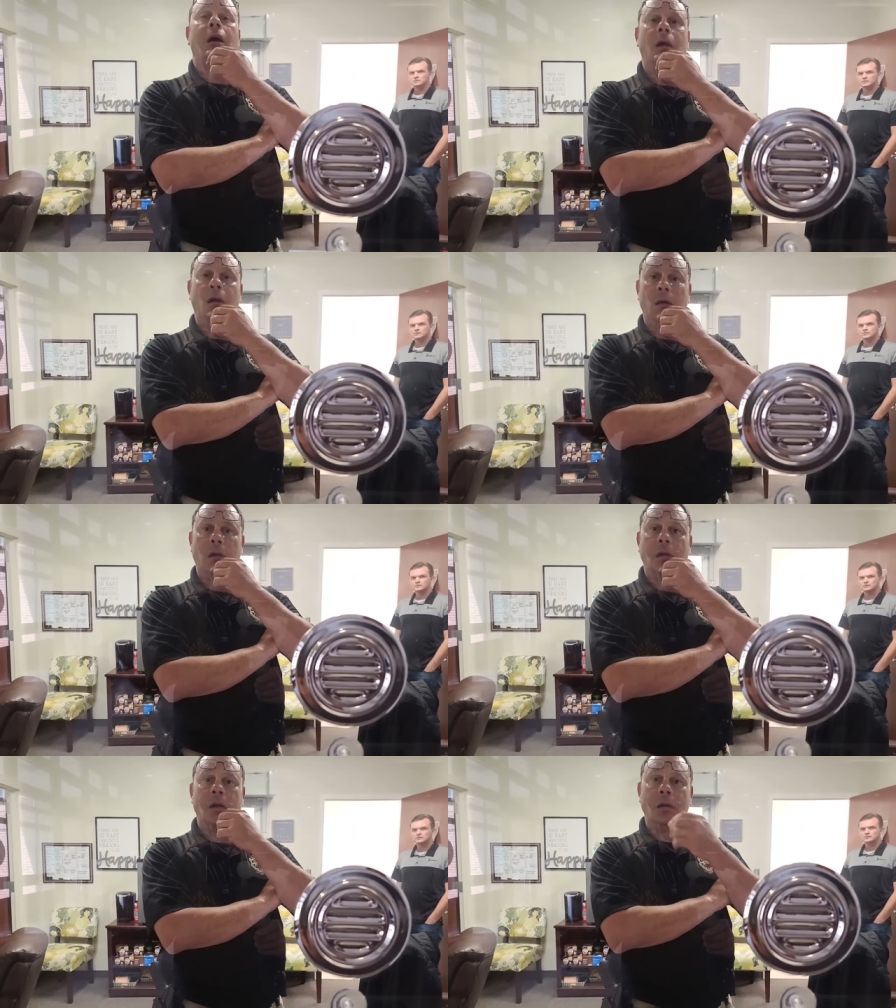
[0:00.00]
Because a
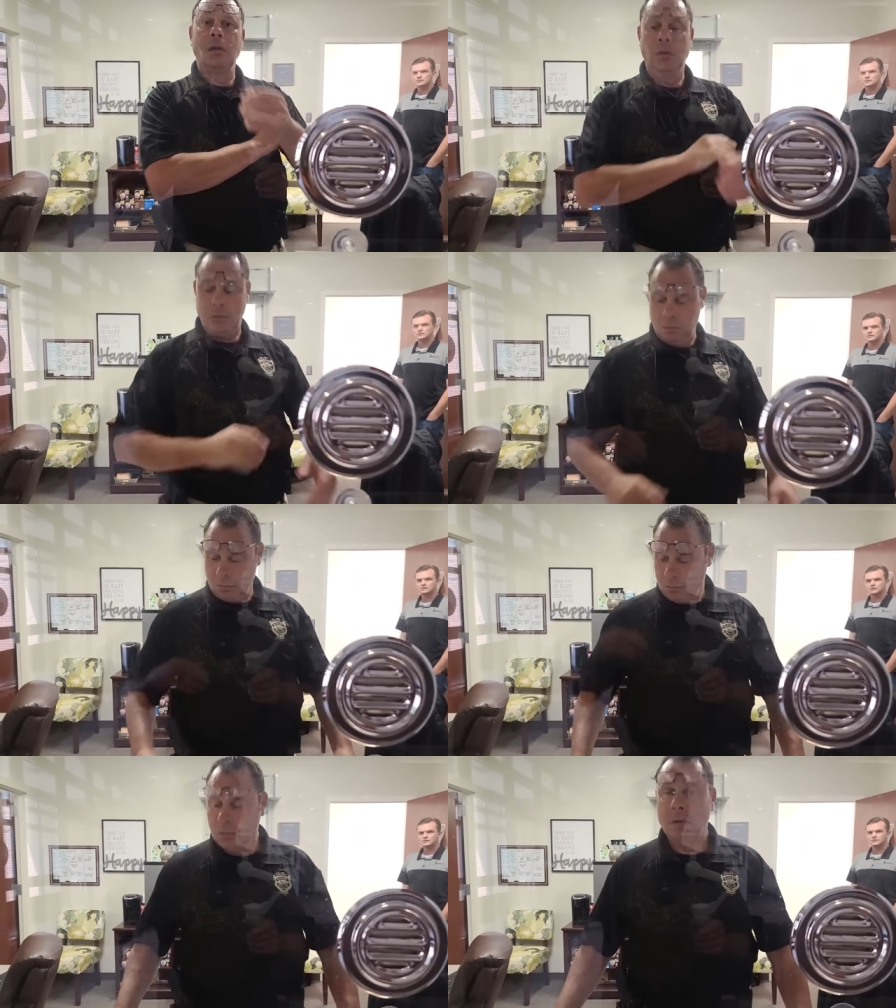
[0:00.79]
lot of people,
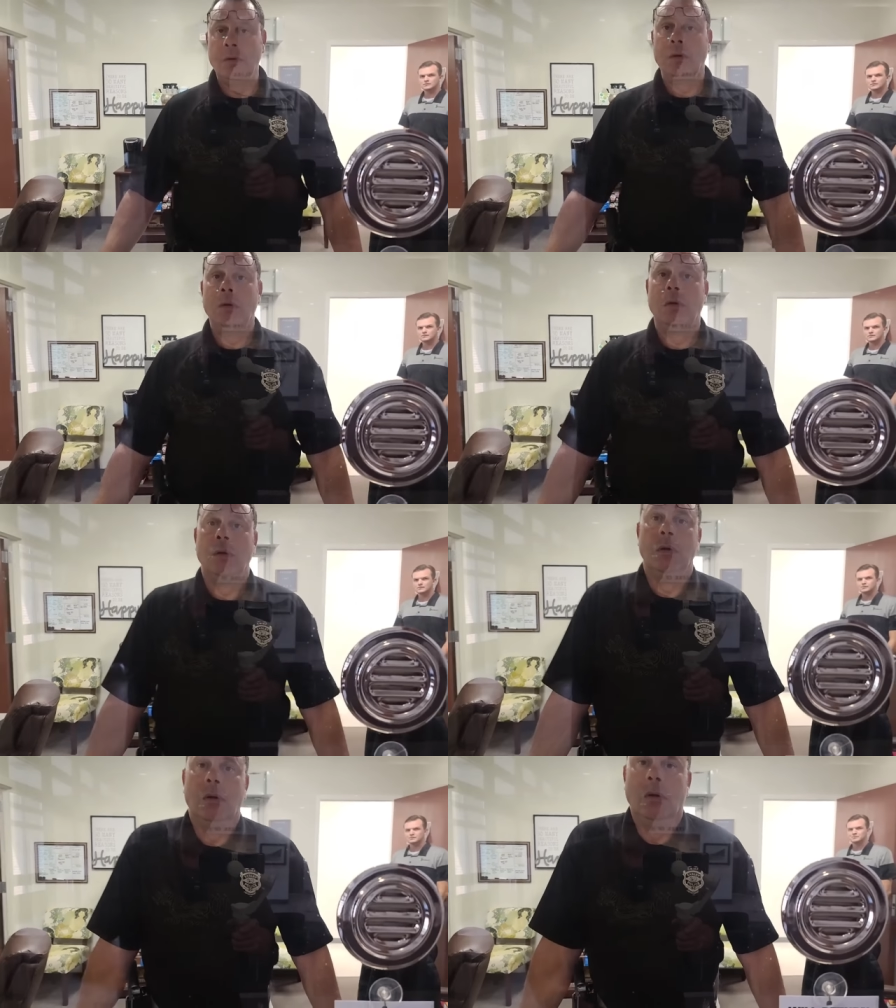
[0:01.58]
when they
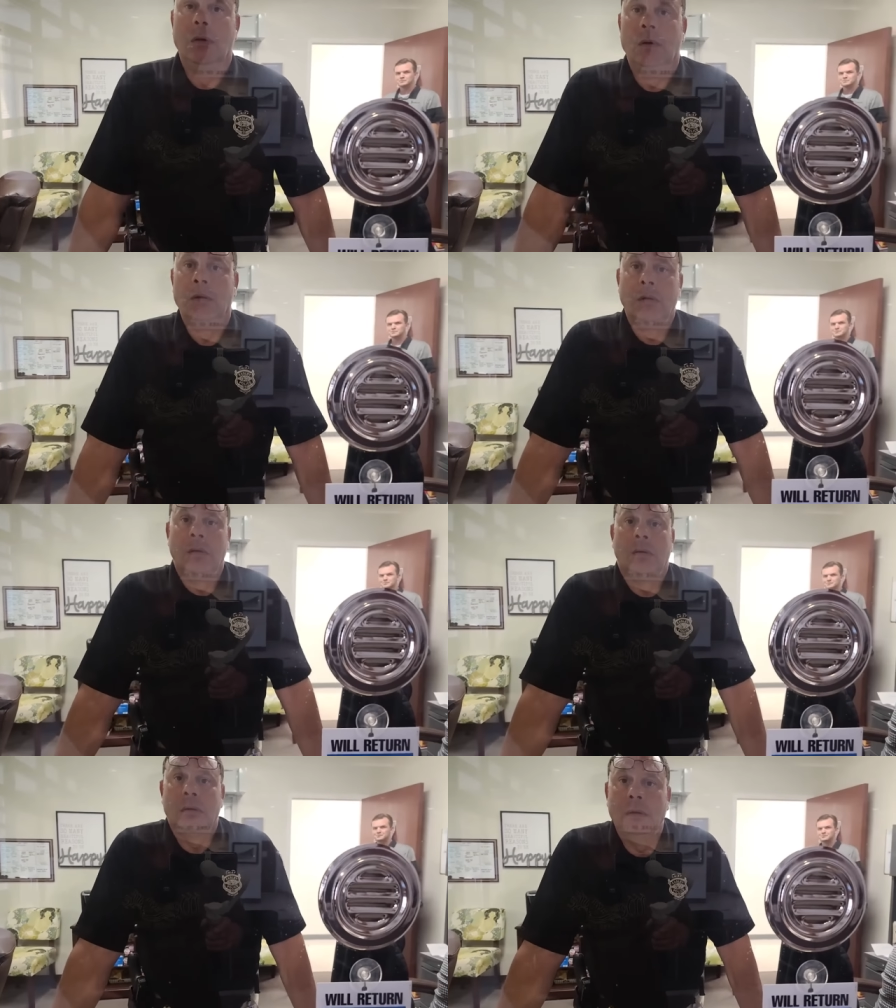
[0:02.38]
want to
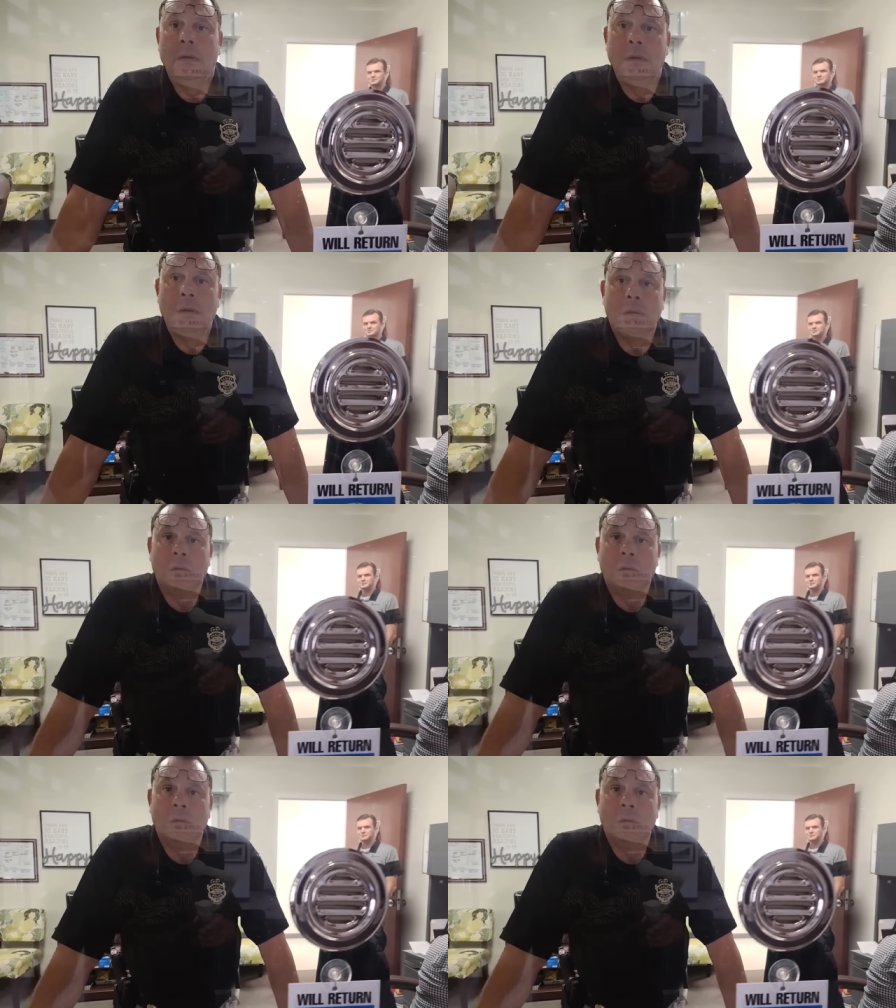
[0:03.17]
complain,